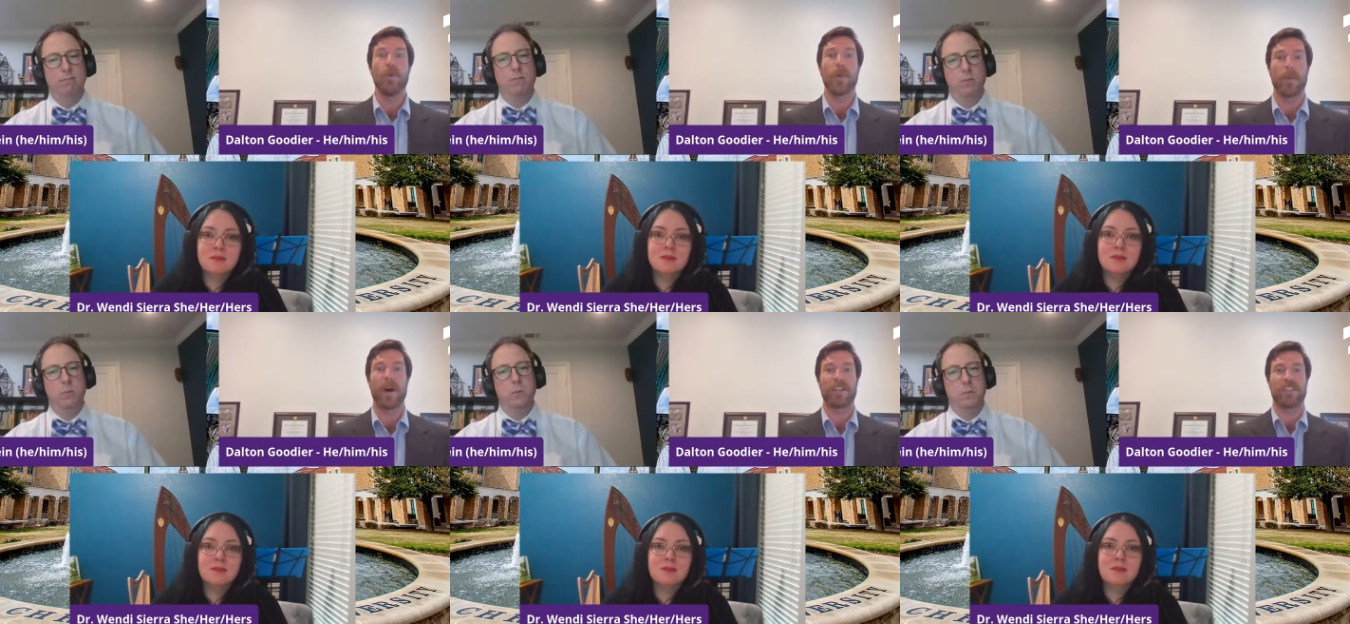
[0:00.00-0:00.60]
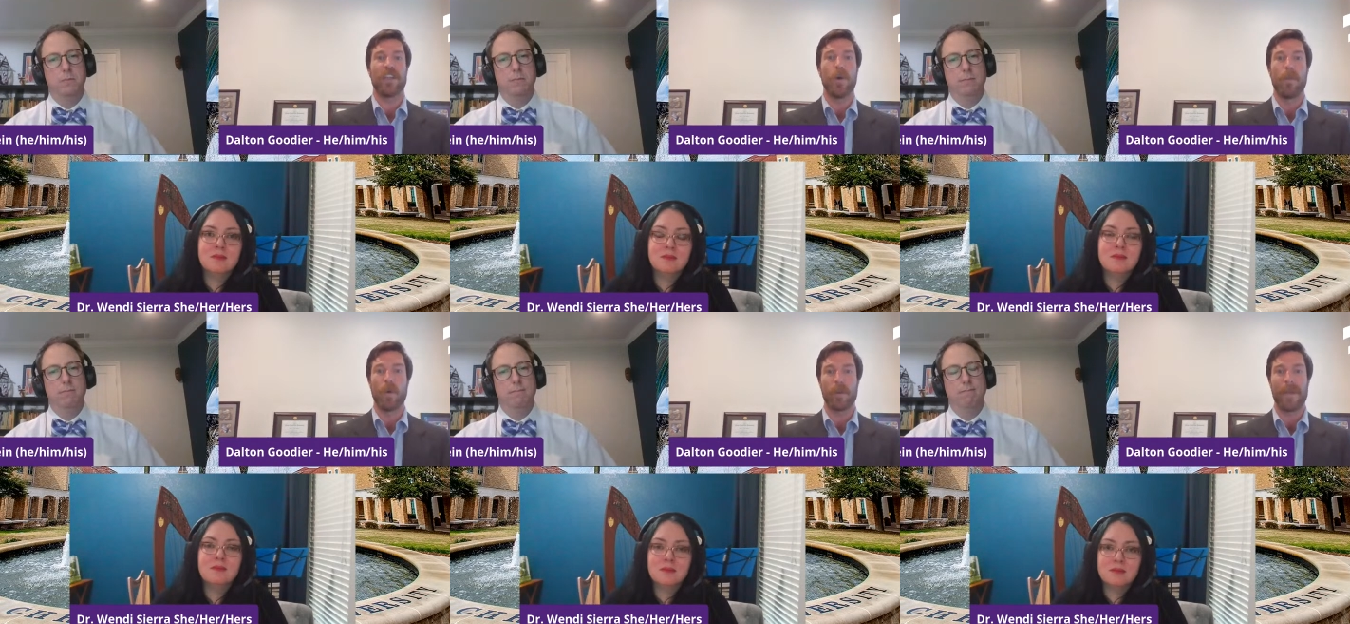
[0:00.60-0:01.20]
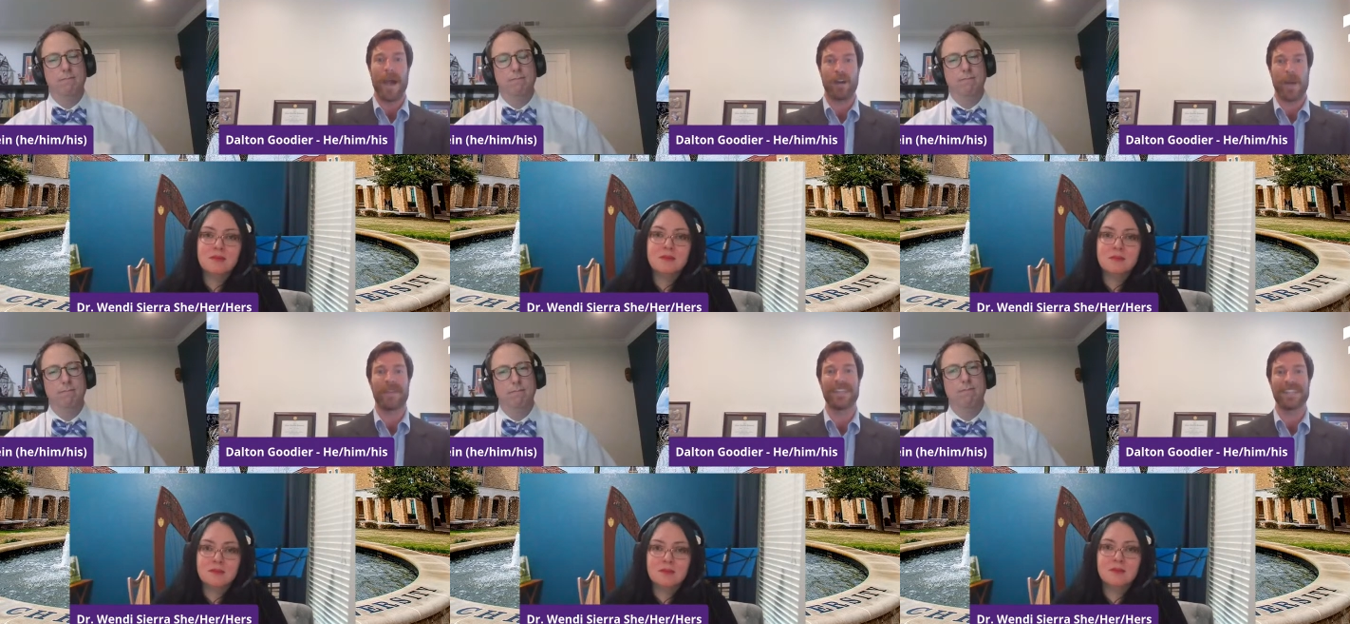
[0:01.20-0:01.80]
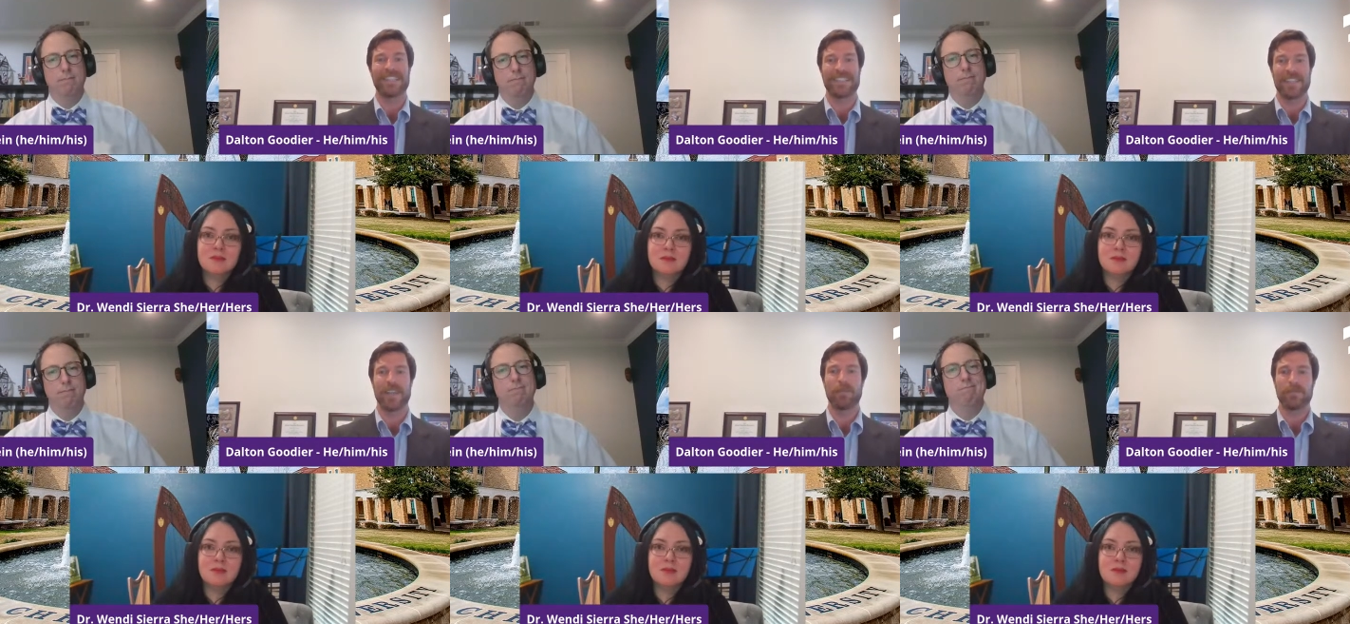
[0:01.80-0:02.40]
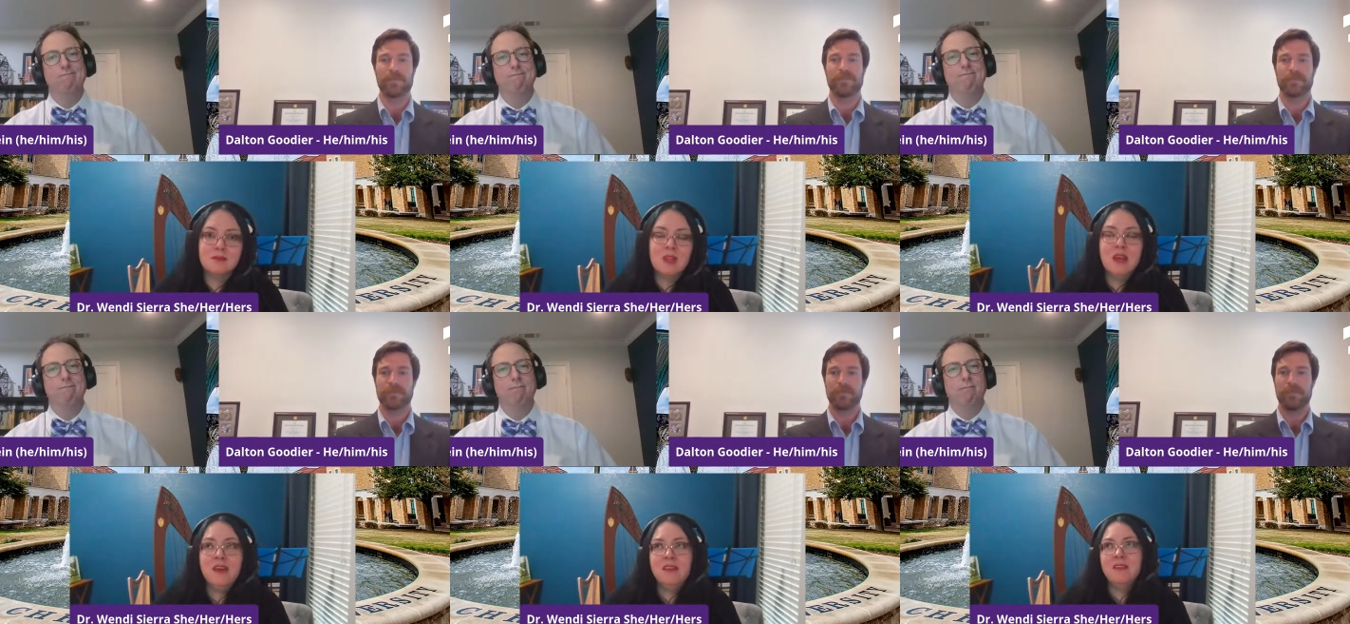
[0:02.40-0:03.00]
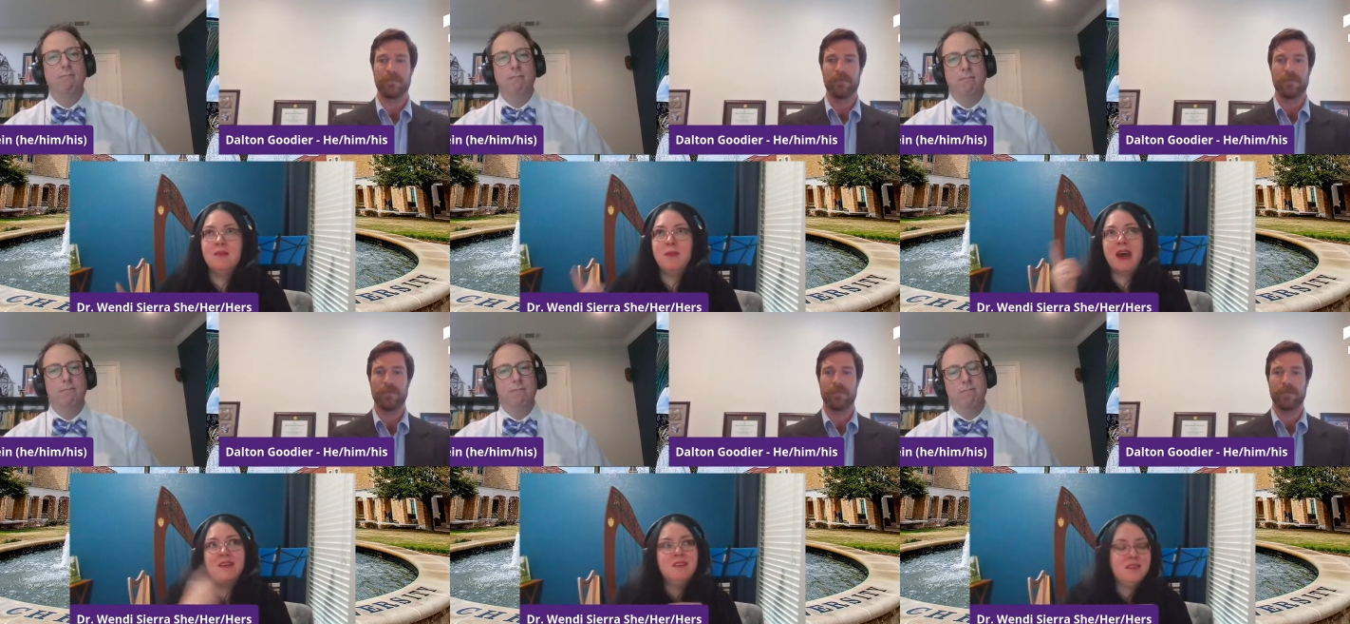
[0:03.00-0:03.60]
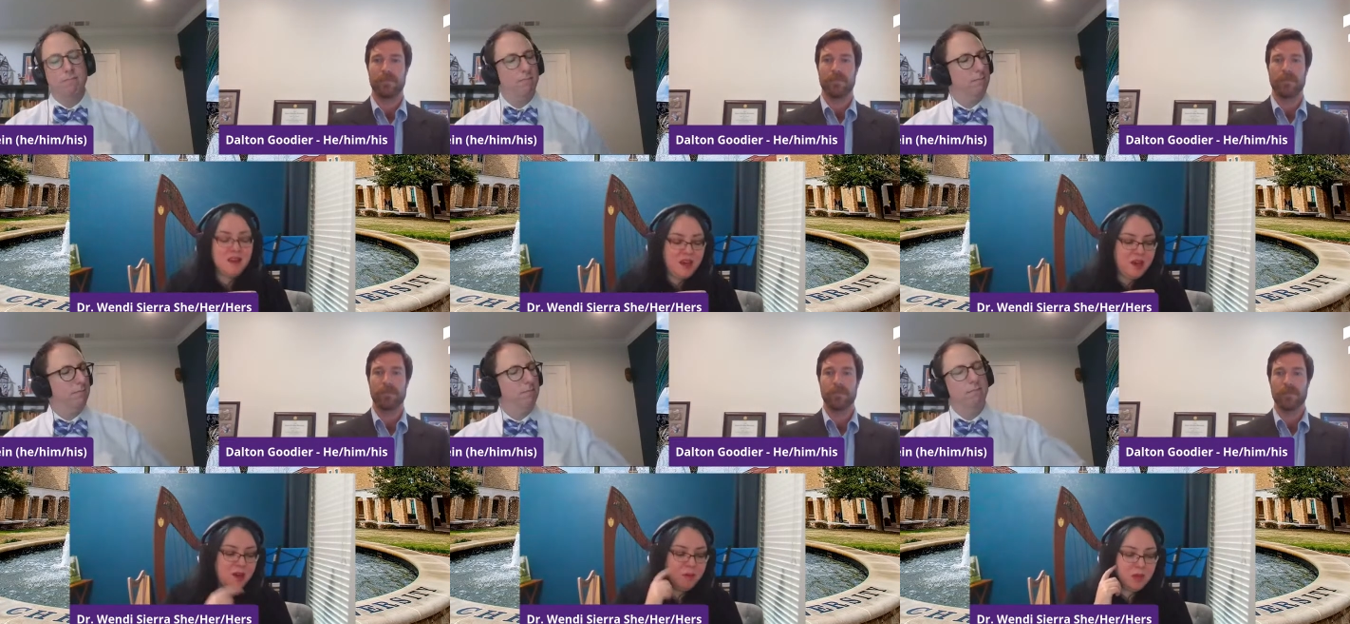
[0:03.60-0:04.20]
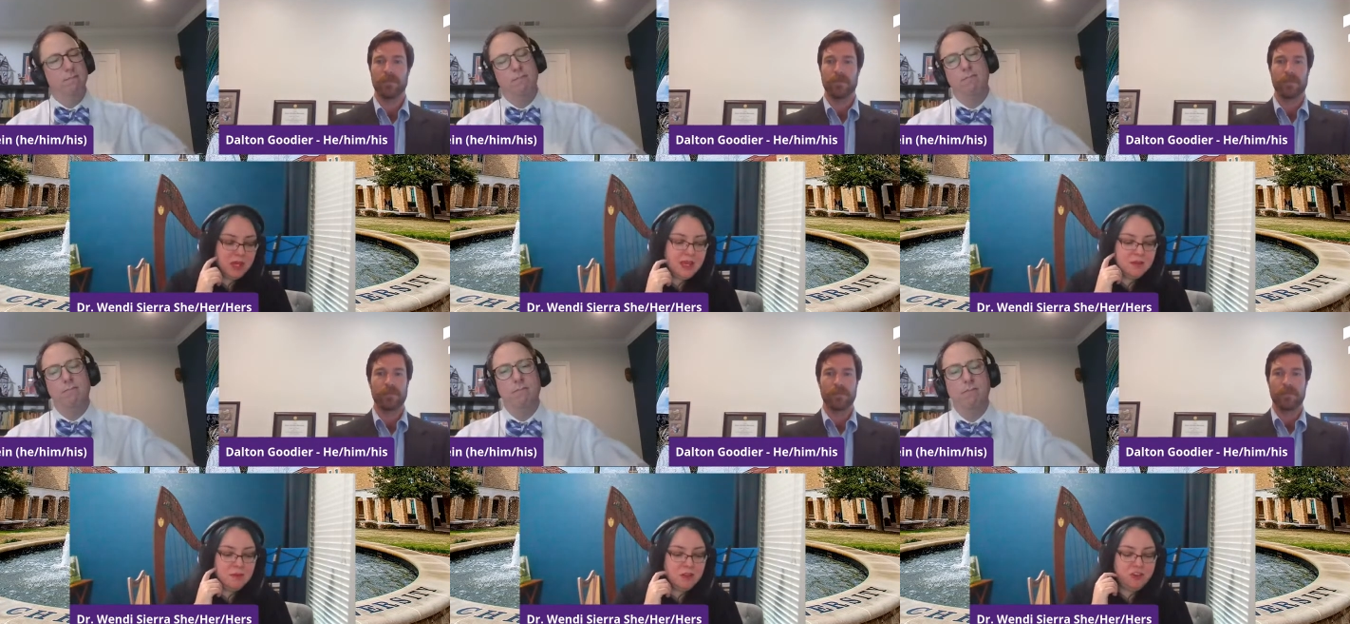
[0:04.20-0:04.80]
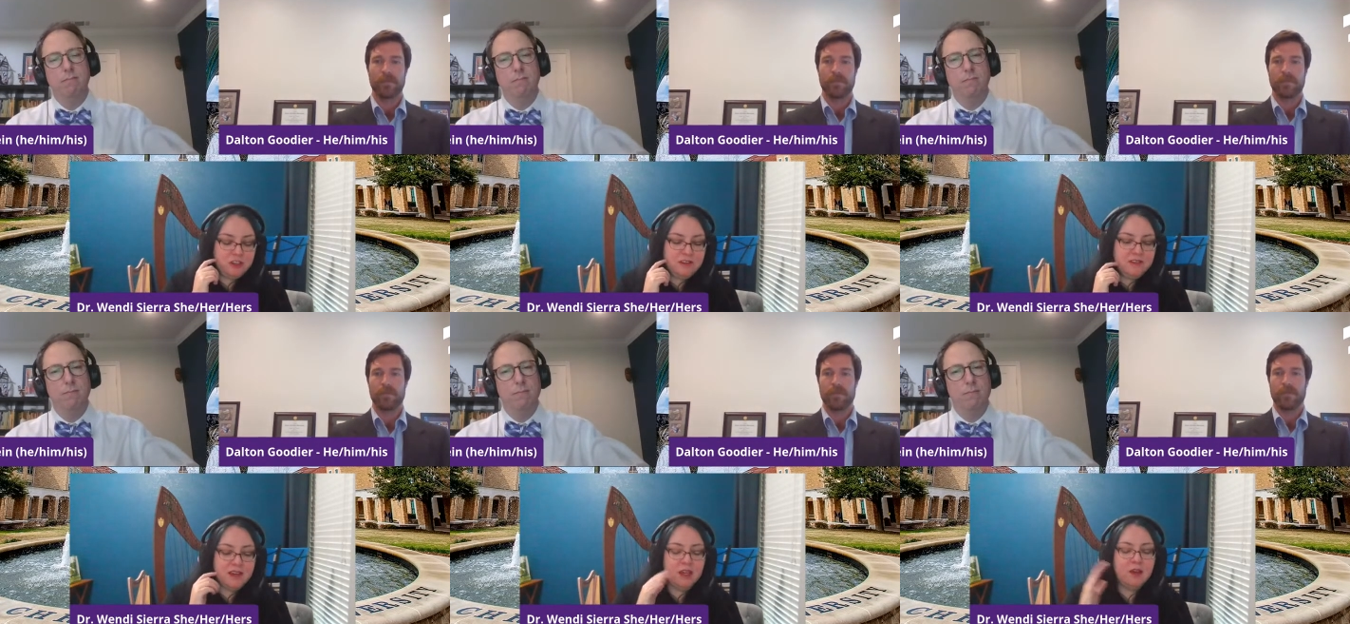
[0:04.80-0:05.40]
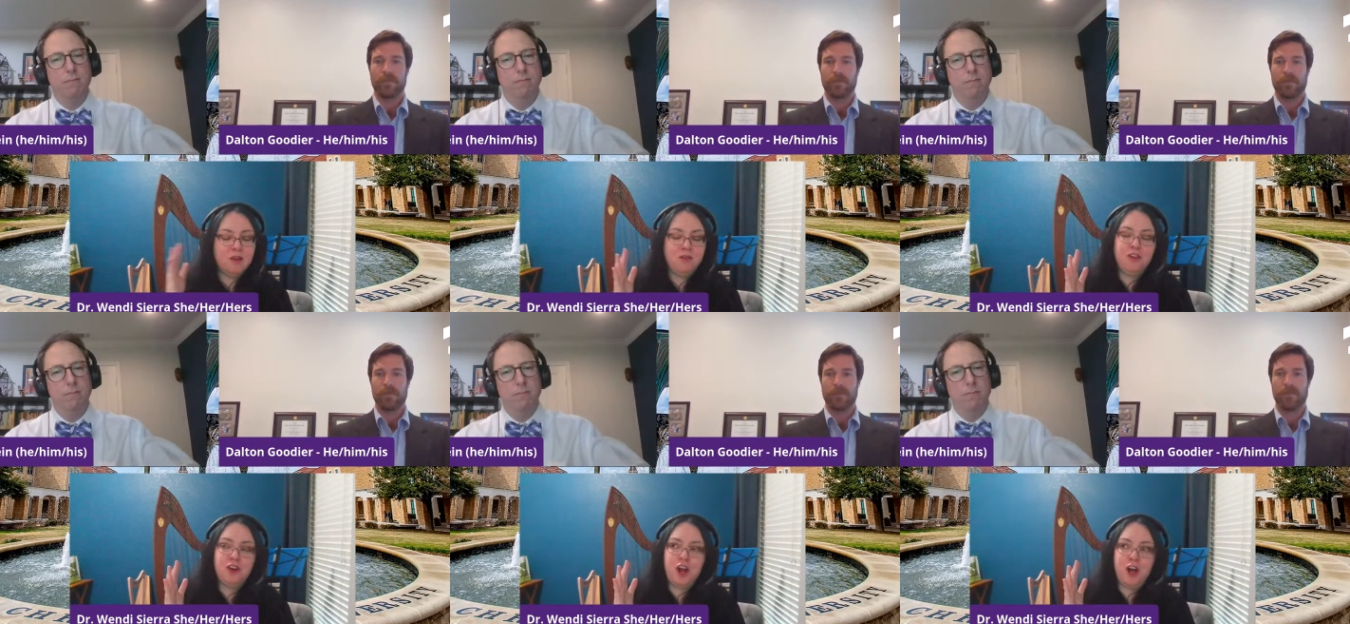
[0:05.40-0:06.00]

Speaker 1: who we want to know more about coming to TCU.
Speaker 2: This past um, admission cycle for